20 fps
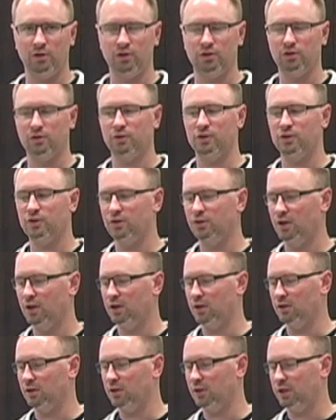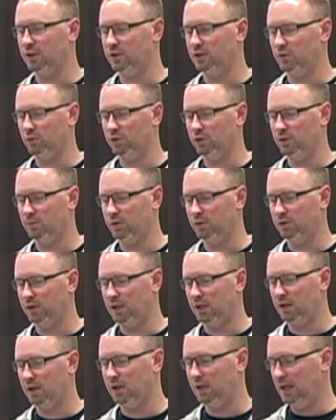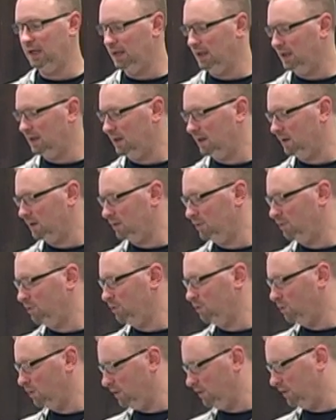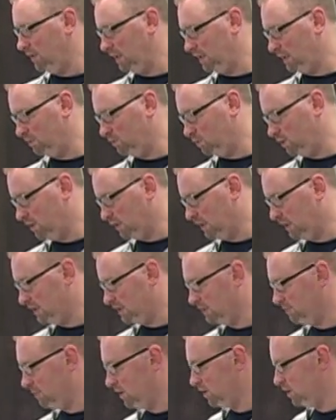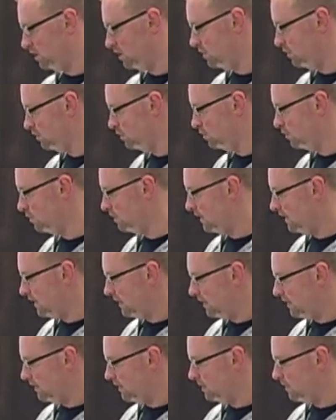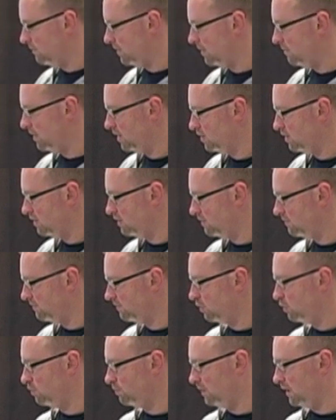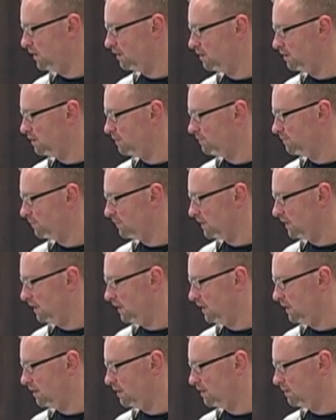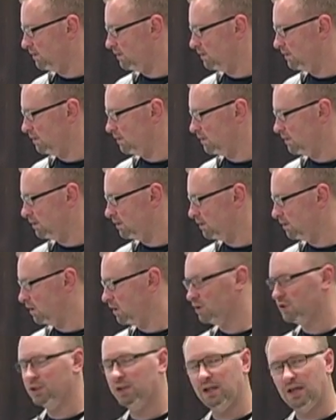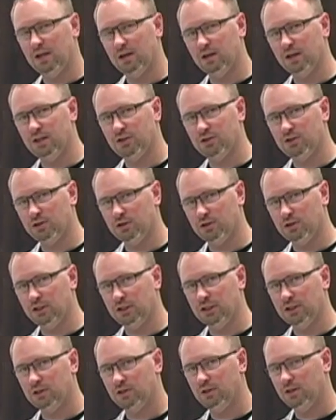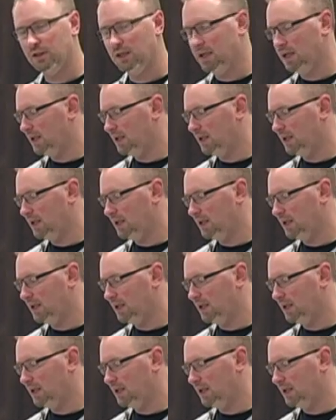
So there's not a lot to worry about there. The one thing I would like to mention though, I mentioned the flow meter and the oxygen analyzer earlier.